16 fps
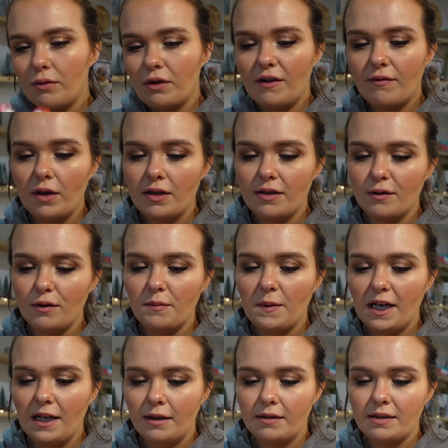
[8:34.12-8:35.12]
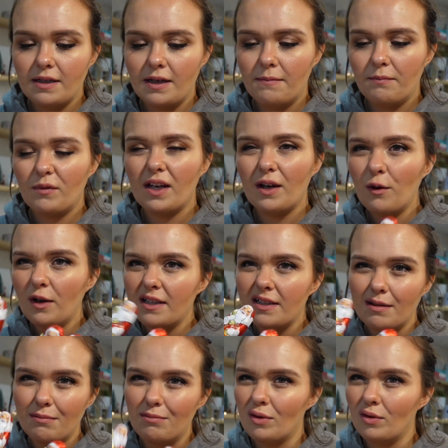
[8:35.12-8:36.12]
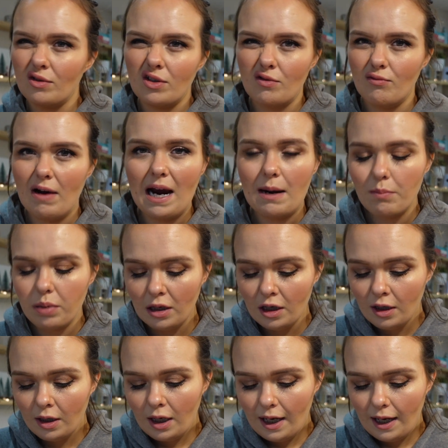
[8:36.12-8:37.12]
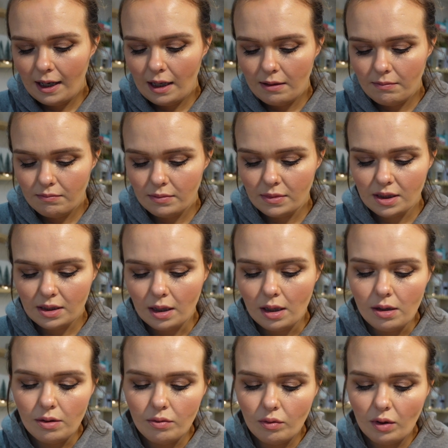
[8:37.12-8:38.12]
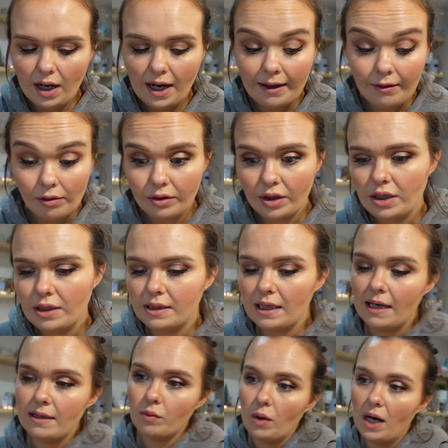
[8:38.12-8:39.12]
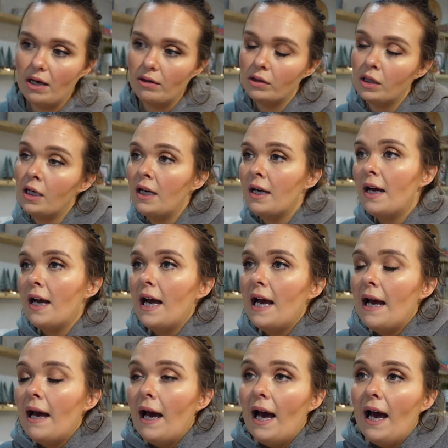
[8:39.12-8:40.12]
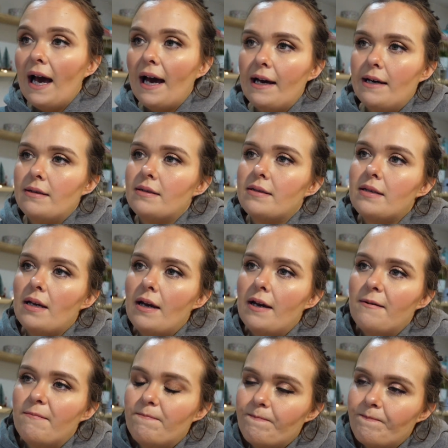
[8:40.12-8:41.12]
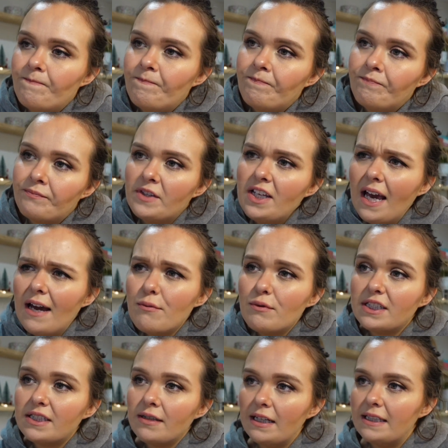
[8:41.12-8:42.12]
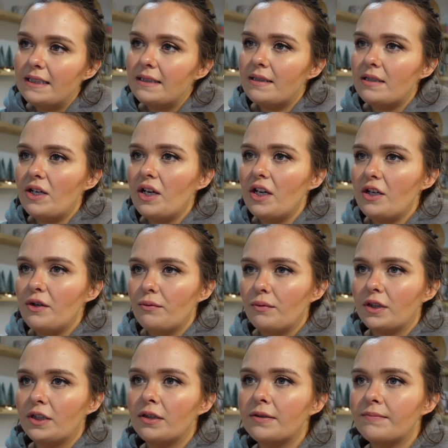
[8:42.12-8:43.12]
three of these up, and they're quite simple to wrap, so I got those as well. And yeah, it was nice to